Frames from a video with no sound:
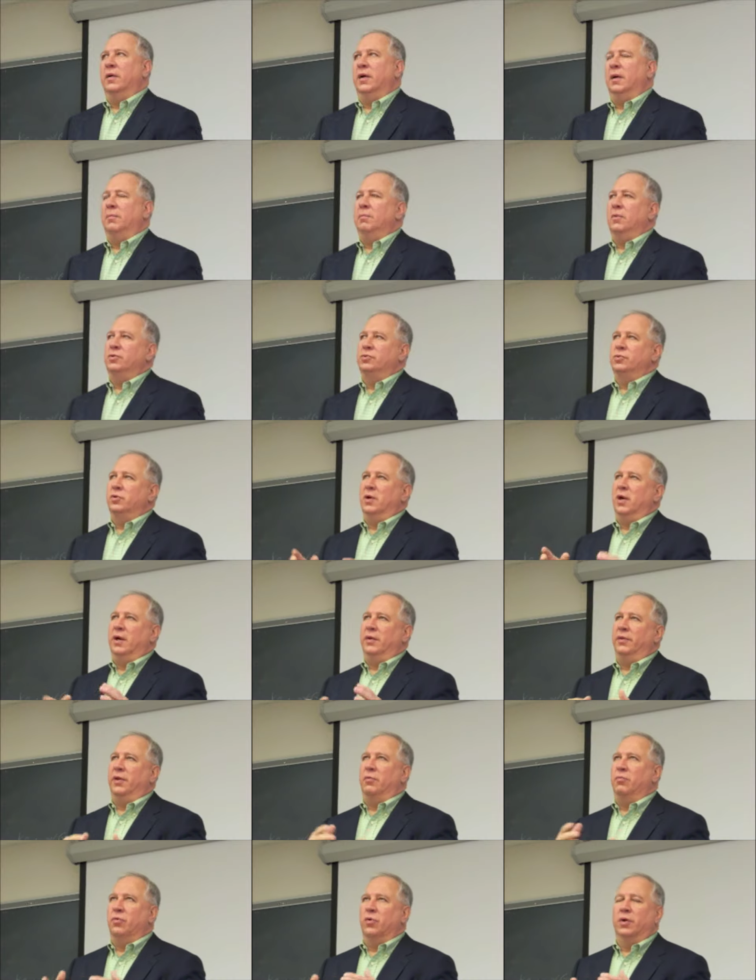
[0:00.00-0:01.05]
I'm not sure how
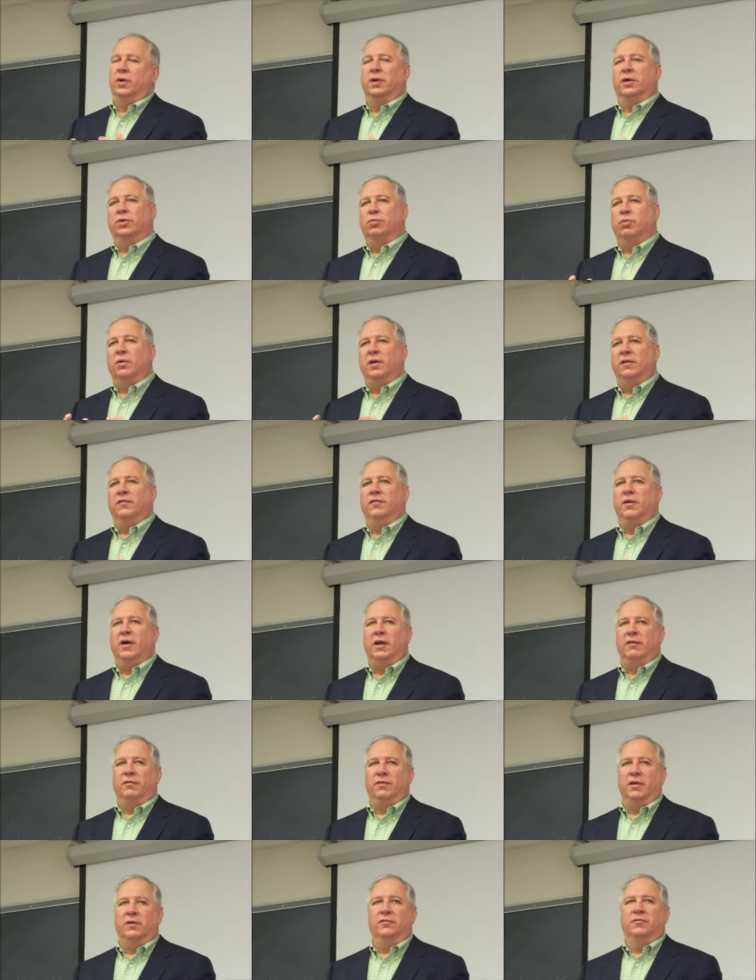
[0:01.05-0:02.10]
they worded it,
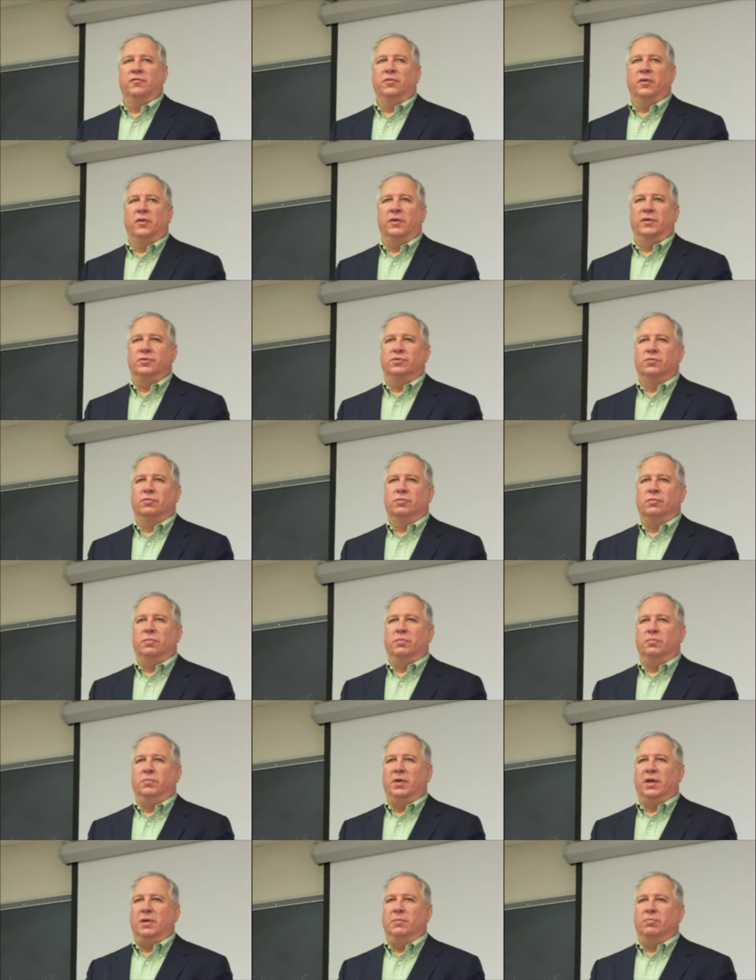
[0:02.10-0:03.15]
25 influential
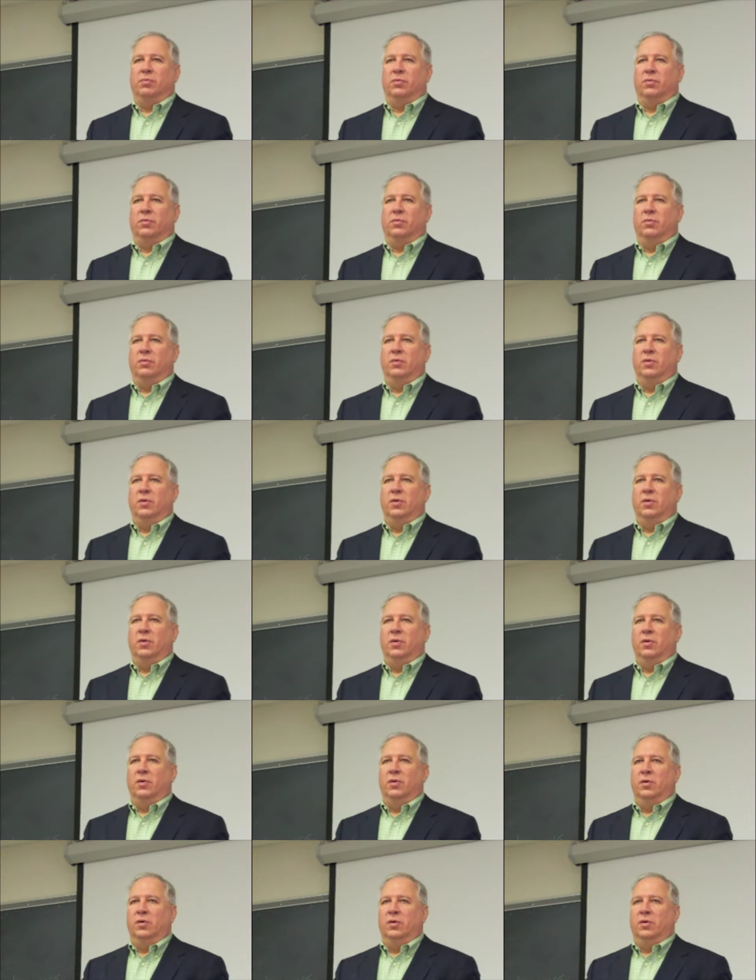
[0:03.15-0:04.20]
people
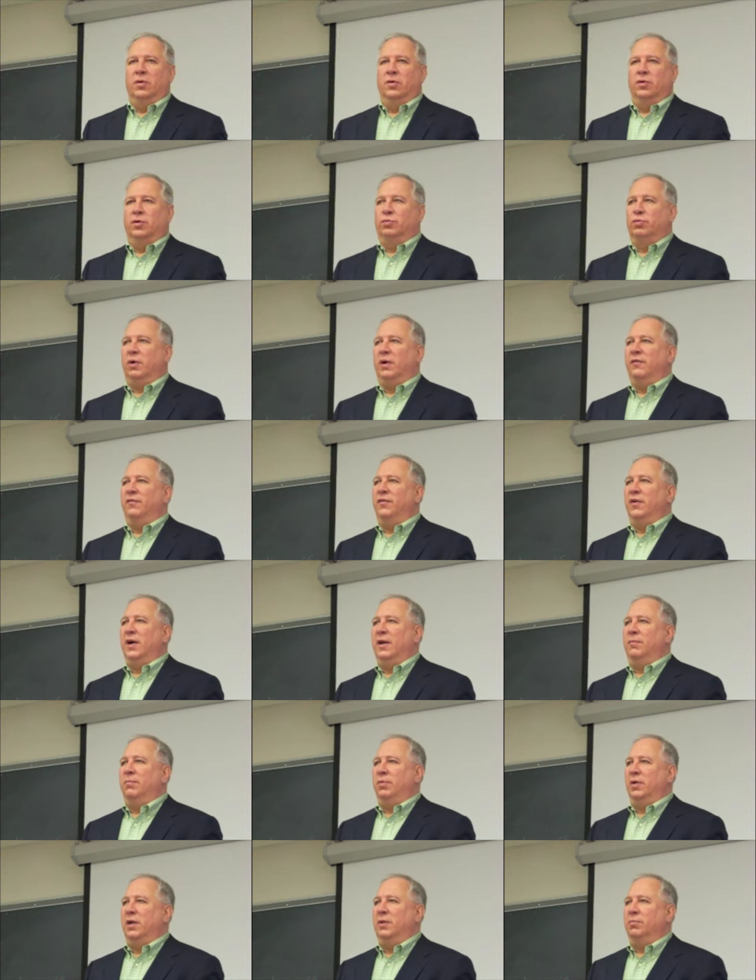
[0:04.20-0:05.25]
or
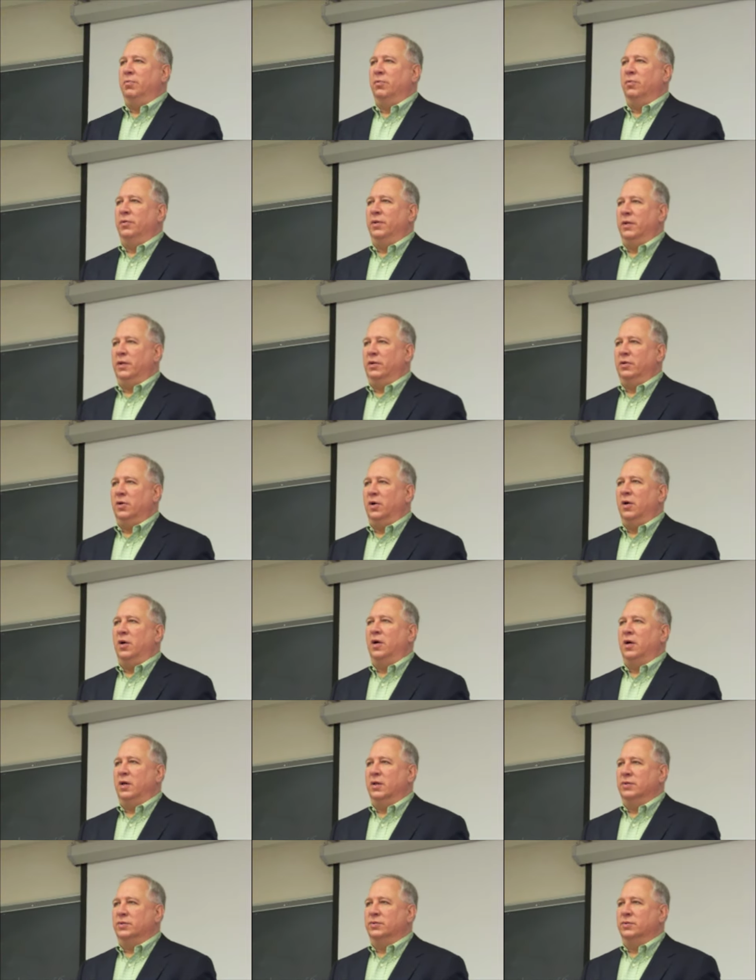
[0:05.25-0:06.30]
25 people that
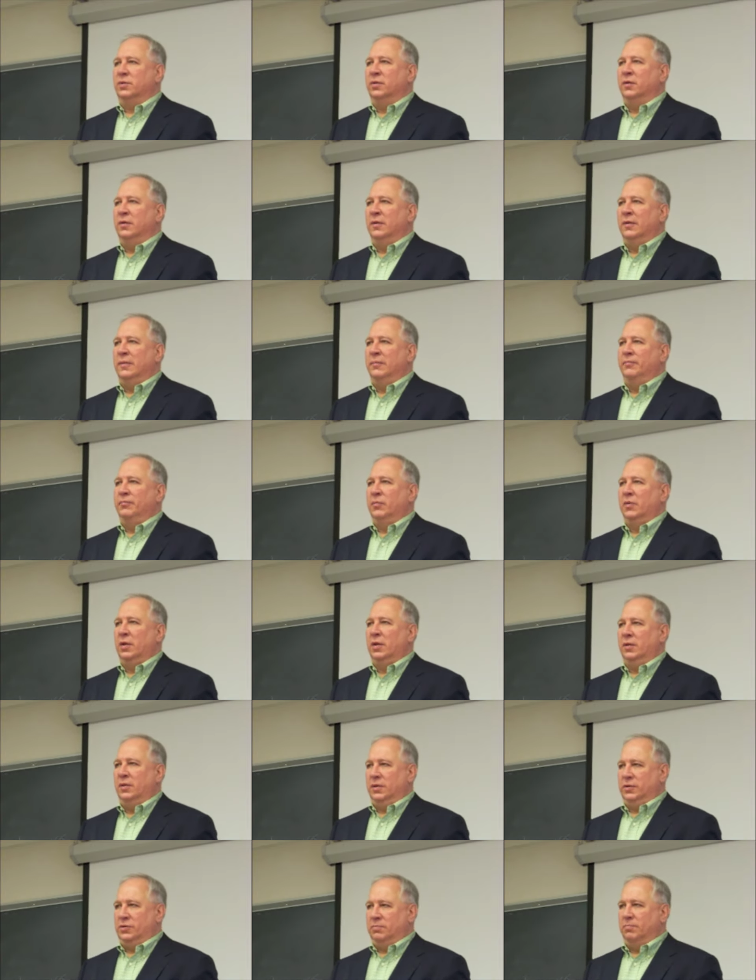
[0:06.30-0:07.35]
caused
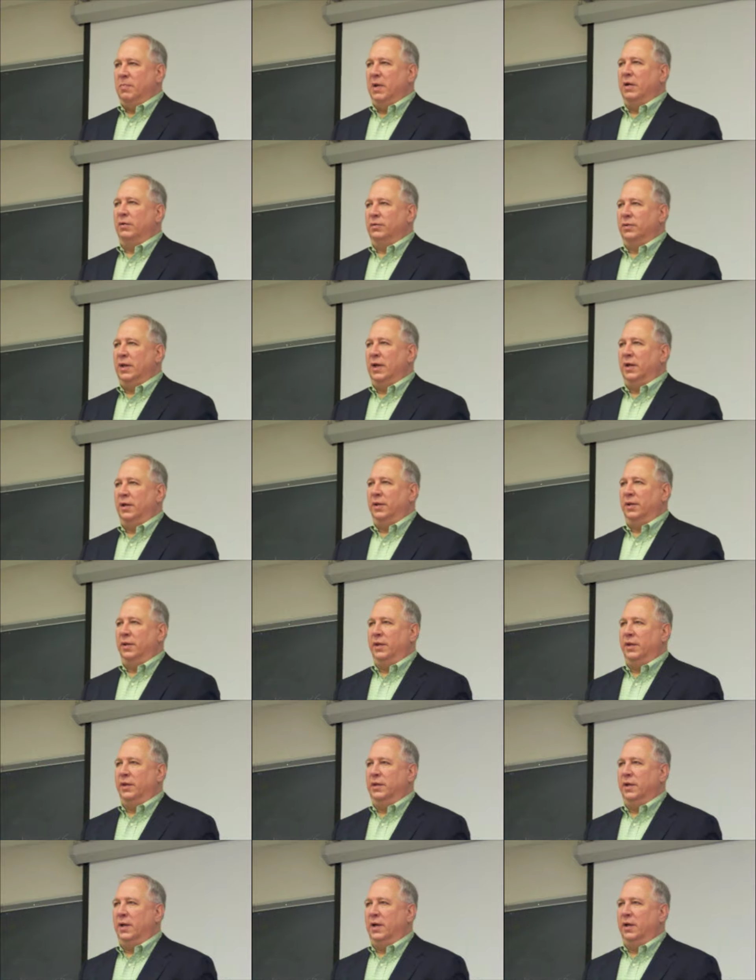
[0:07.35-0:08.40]
this meltdown of the
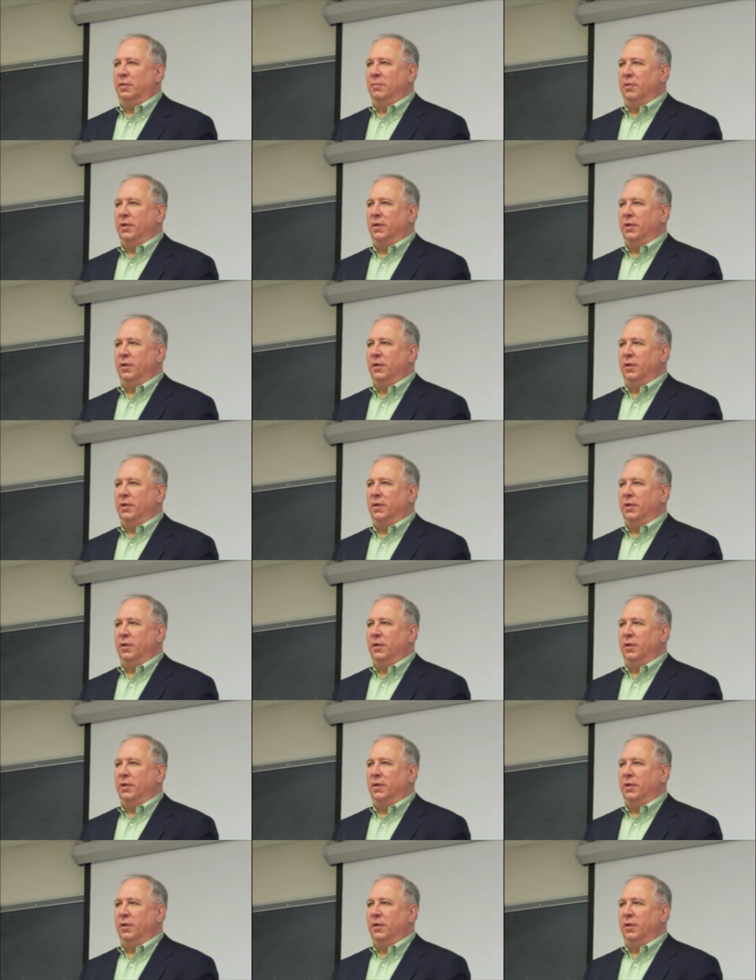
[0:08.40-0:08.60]
economy.